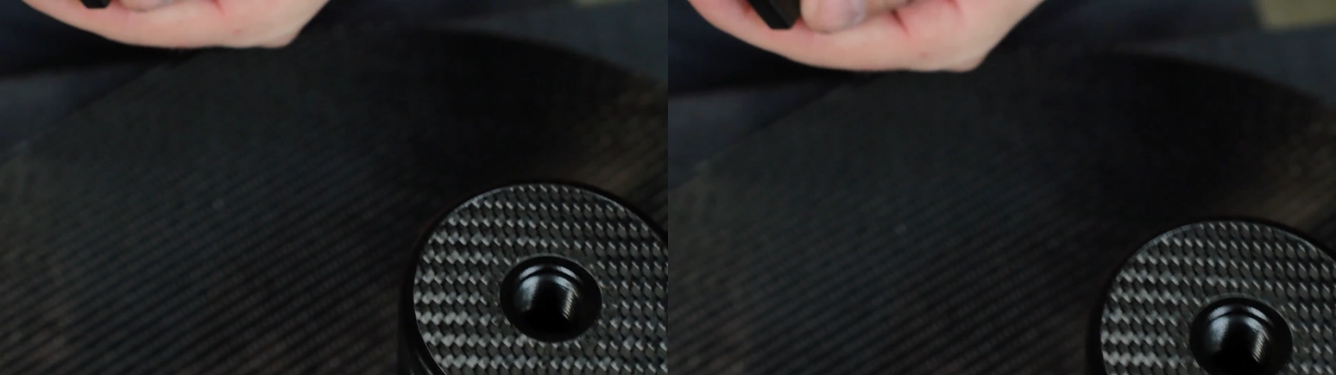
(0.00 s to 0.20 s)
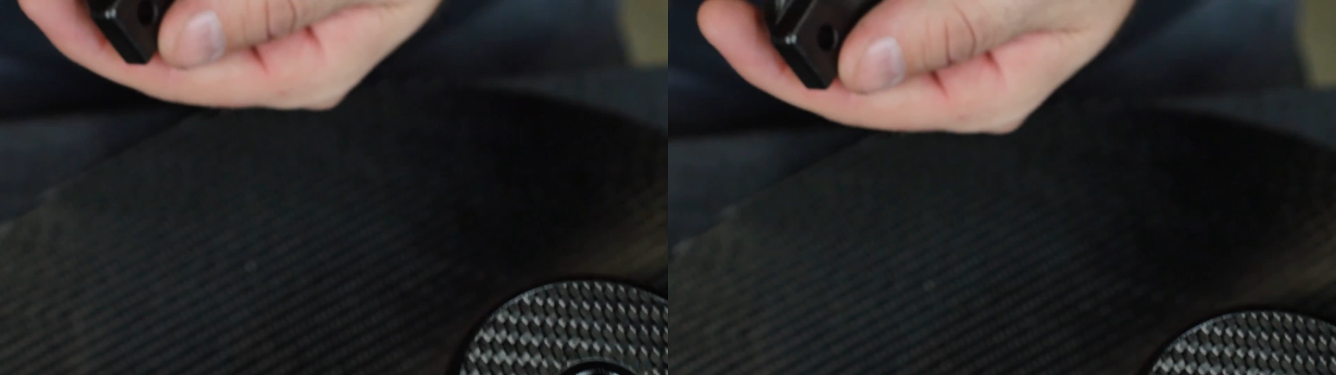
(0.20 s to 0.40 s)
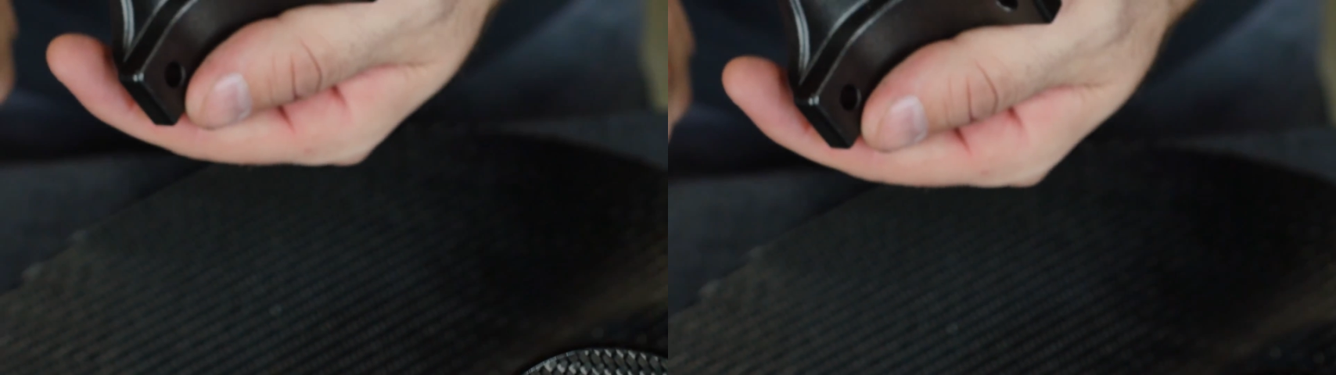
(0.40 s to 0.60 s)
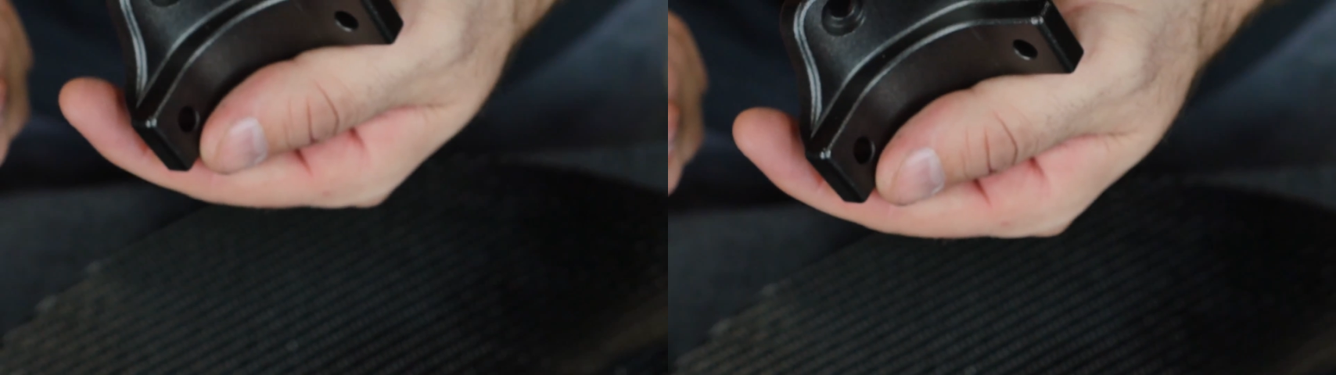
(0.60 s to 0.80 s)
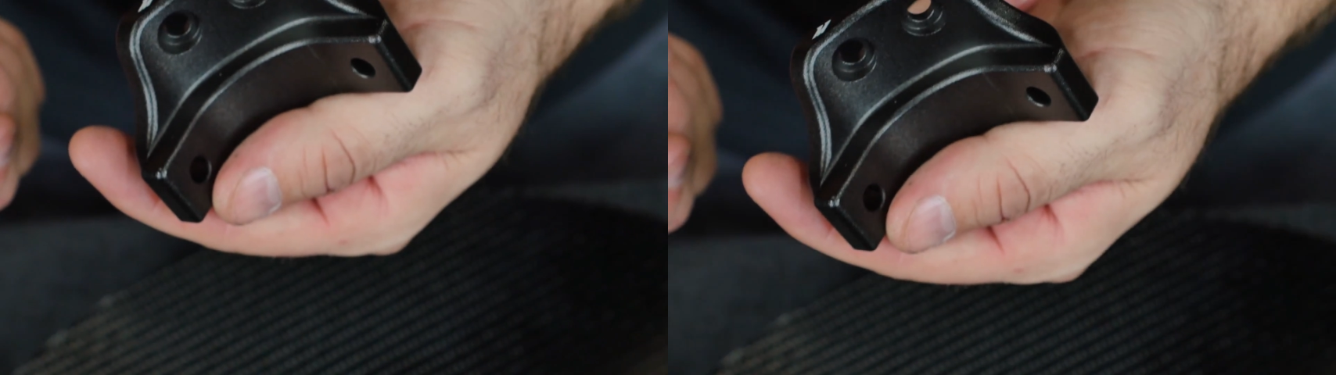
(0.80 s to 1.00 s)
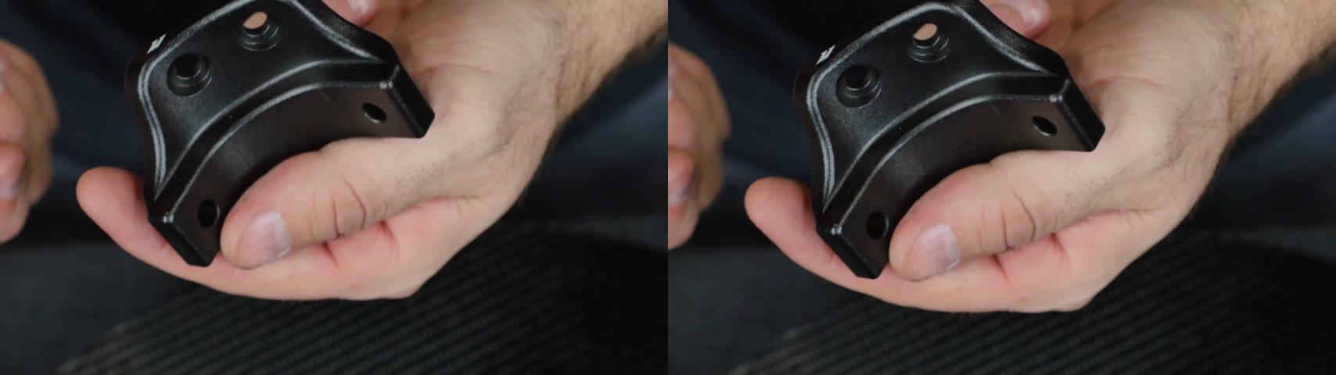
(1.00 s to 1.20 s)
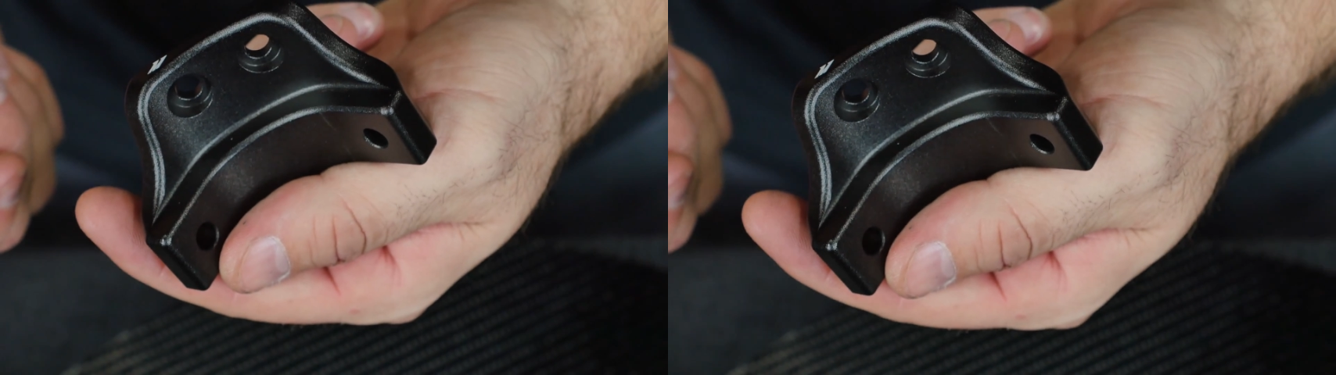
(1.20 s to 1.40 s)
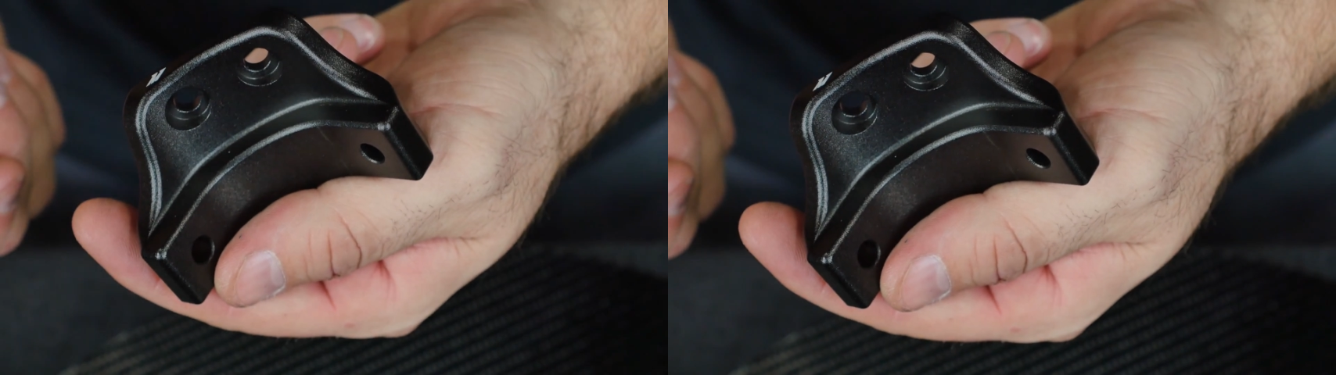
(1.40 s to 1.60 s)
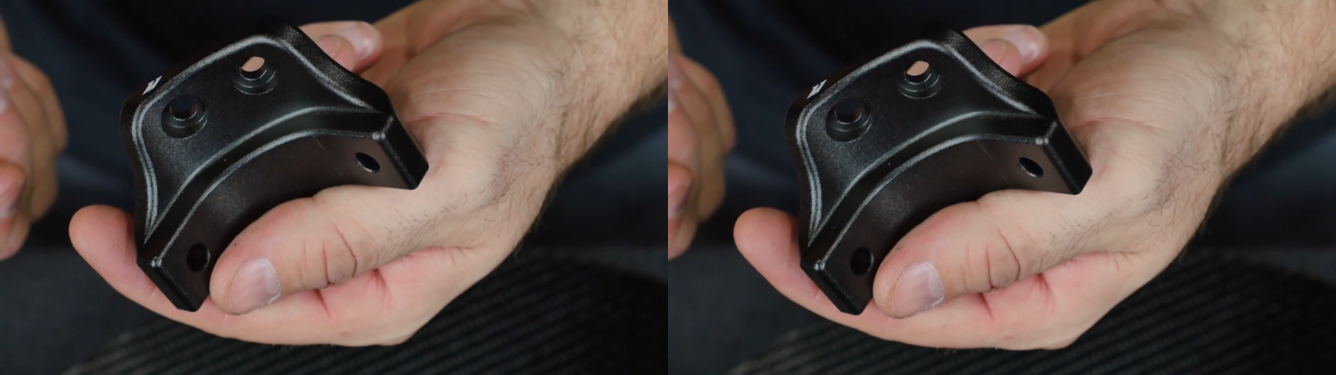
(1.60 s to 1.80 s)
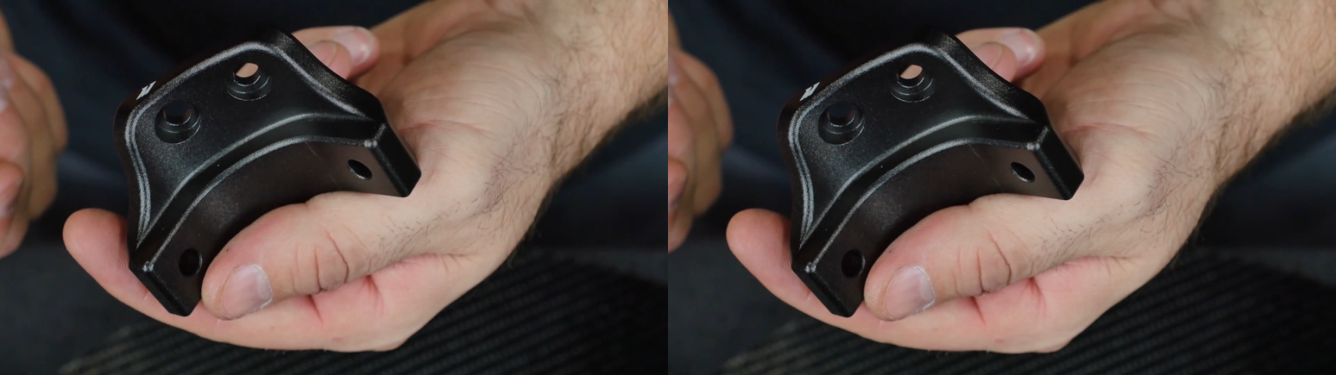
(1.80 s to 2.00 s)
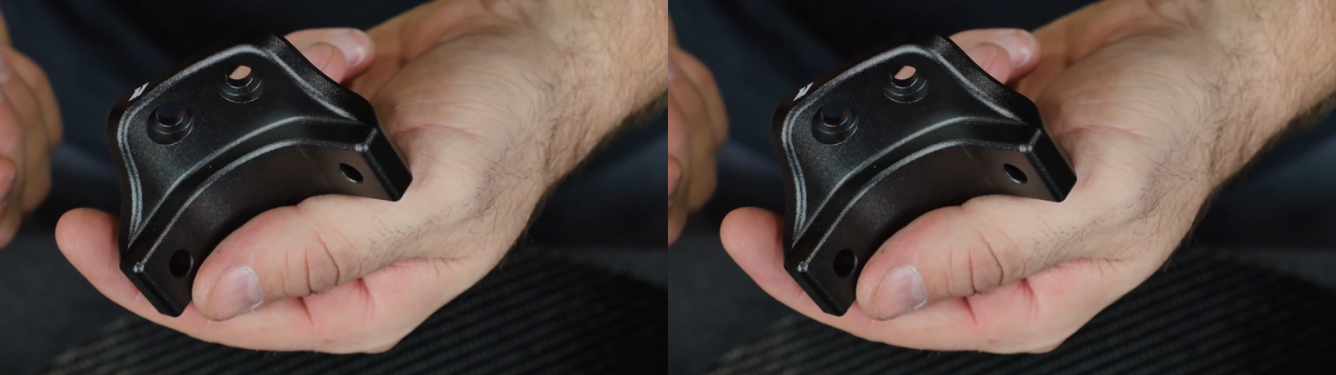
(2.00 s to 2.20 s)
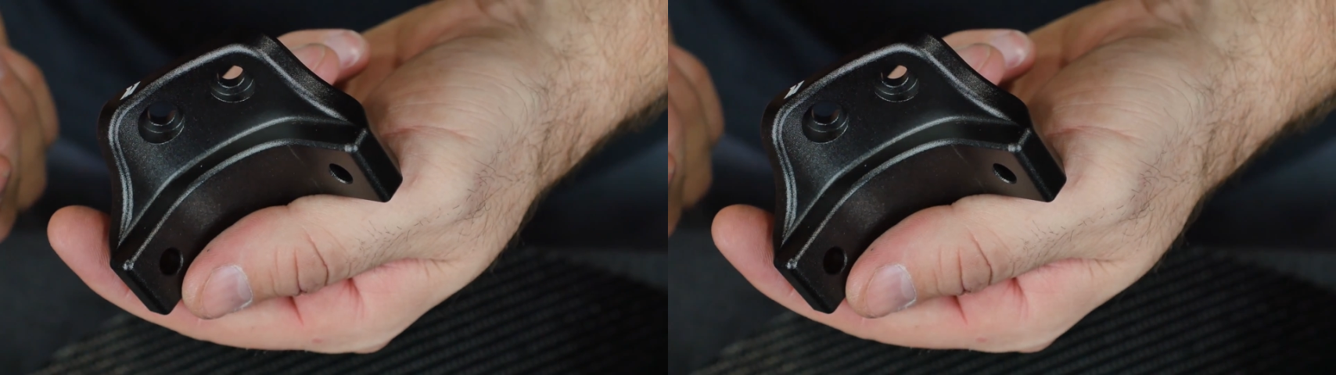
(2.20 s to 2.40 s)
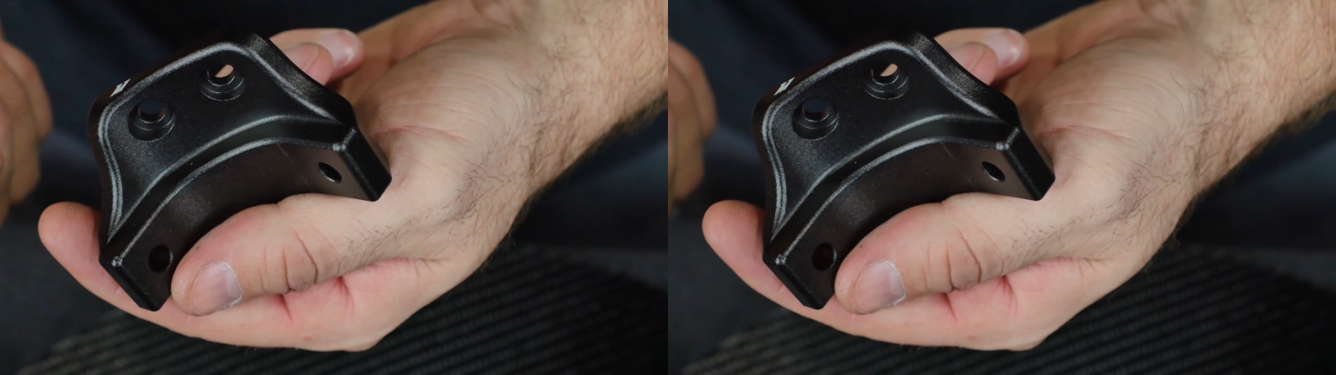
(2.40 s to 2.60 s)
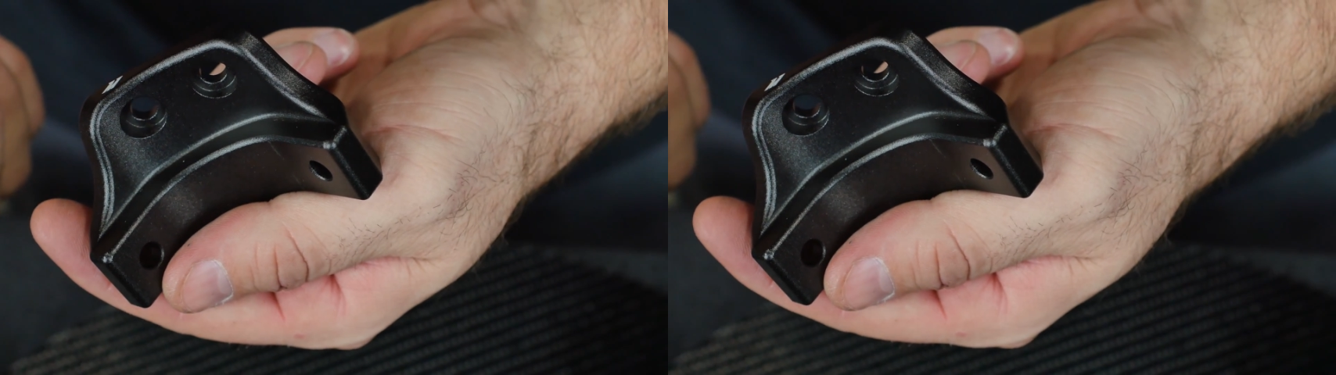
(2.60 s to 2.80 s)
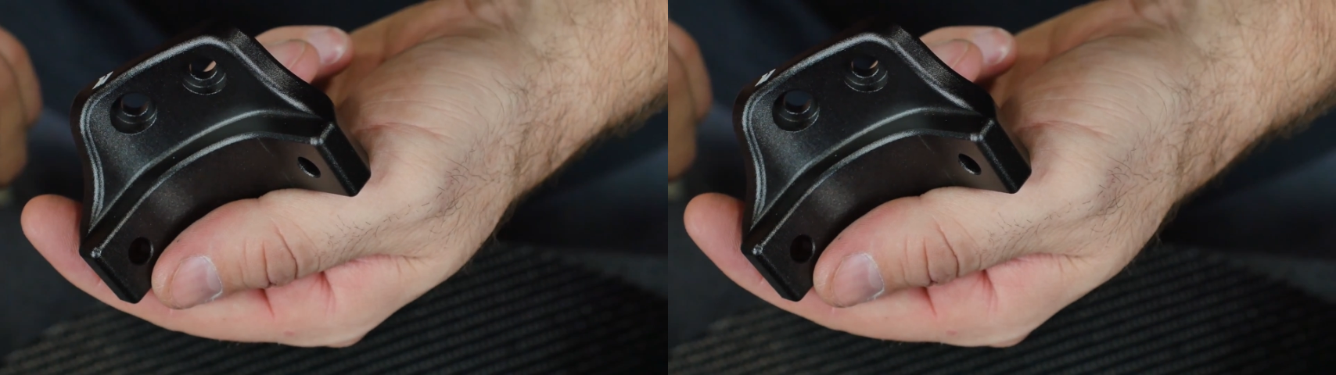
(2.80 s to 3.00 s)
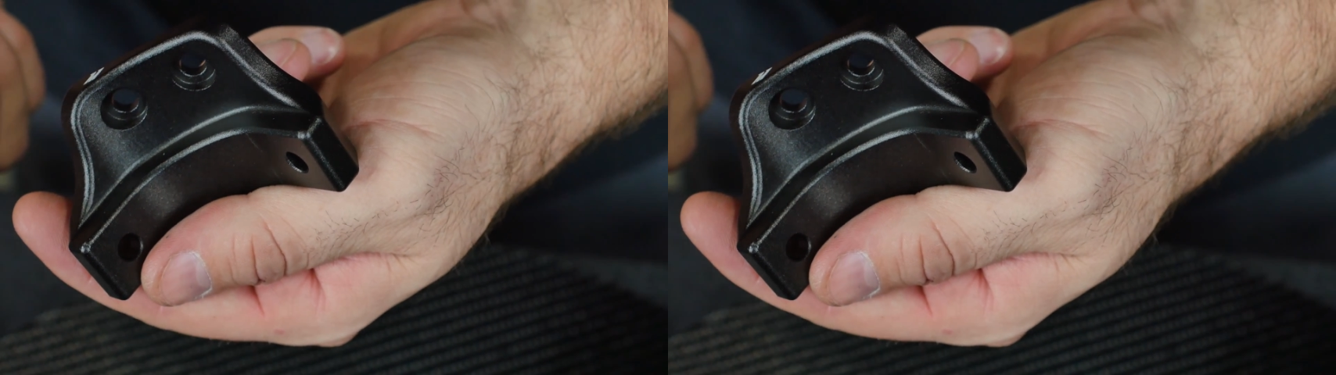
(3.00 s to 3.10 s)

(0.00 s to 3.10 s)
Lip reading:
(no speaker visible)